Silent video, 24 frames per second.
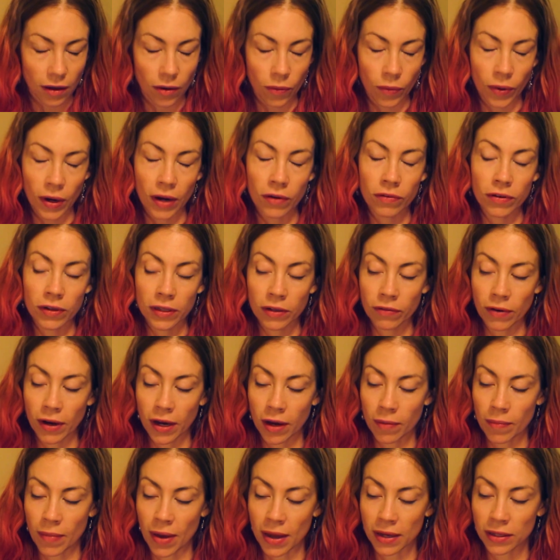What I really
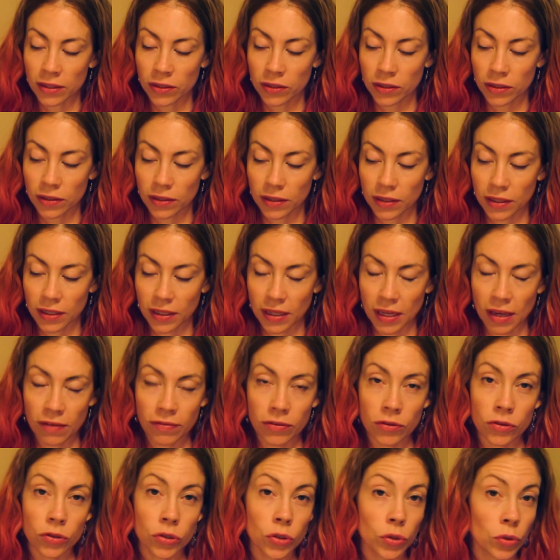recommend
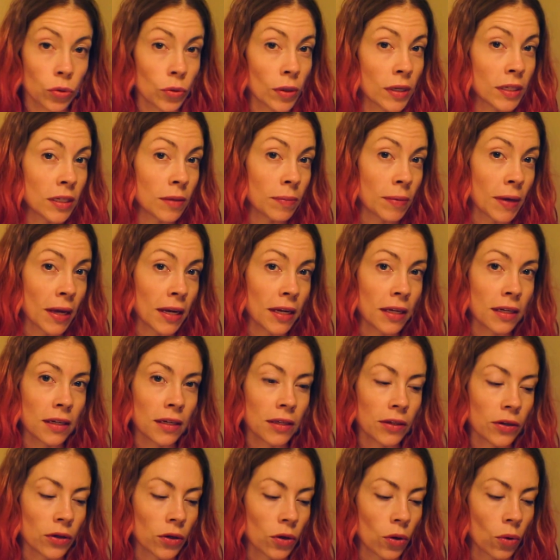if you do end up getting
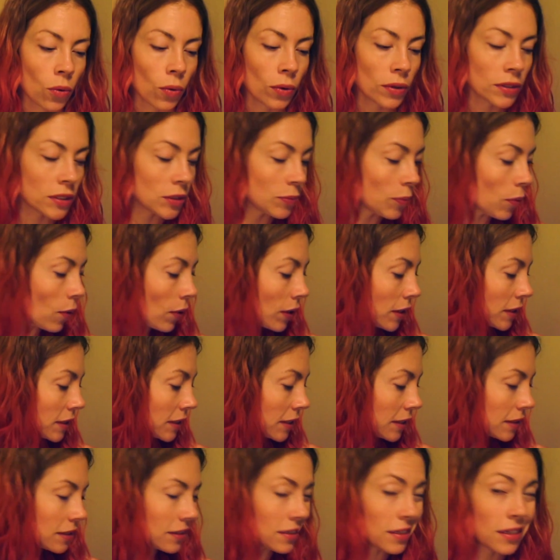clear quartz
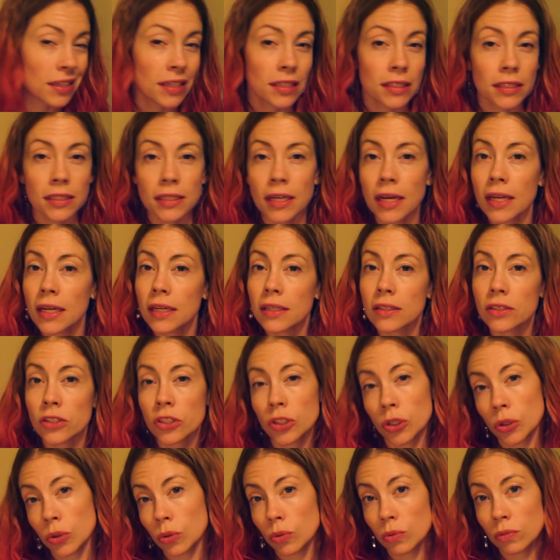points is to get
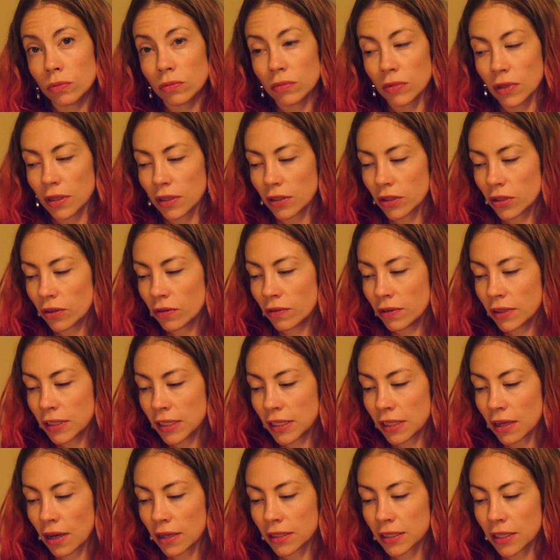2. They're
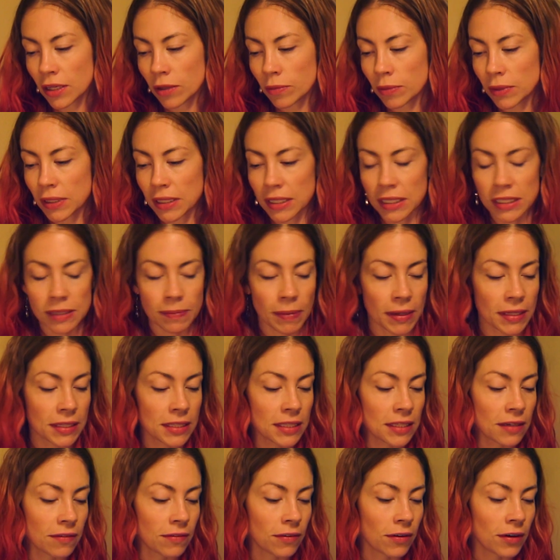really not terribly
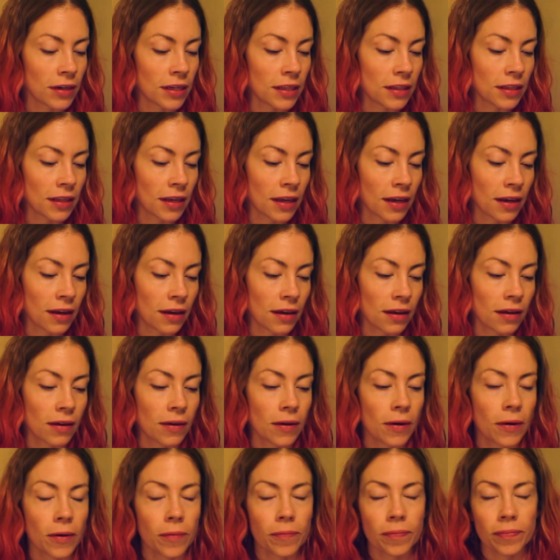expensive or anything.
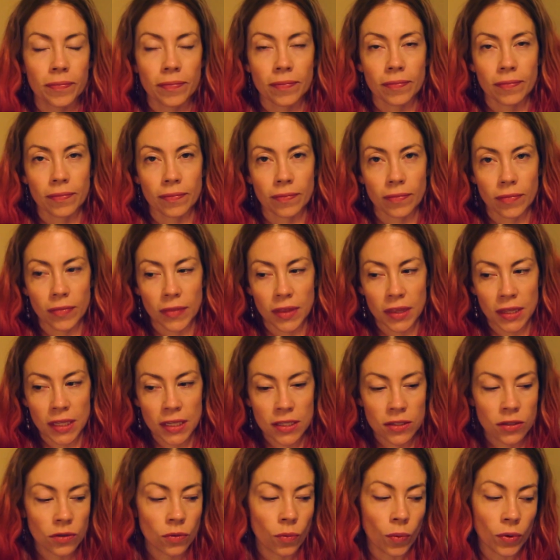
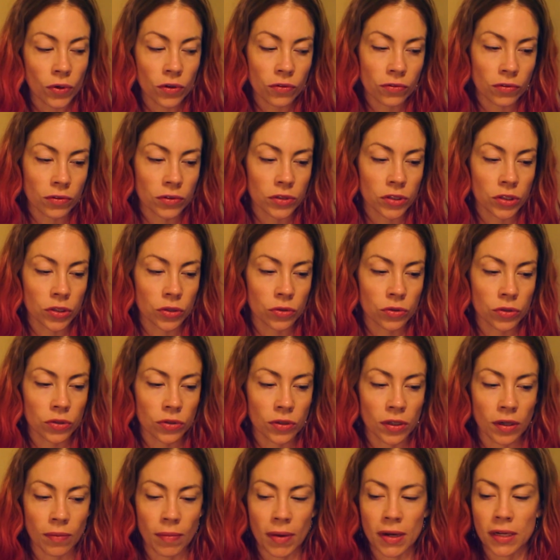These are wonderful to use
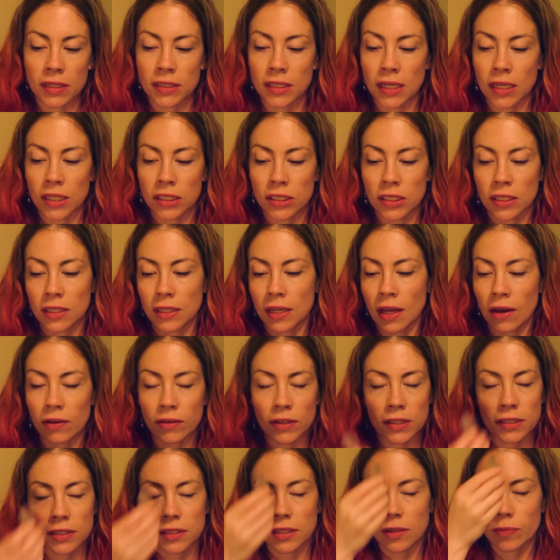during meditation. Now
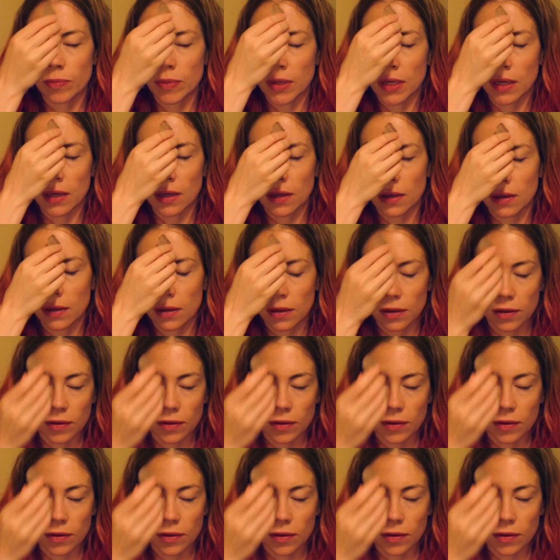this could be,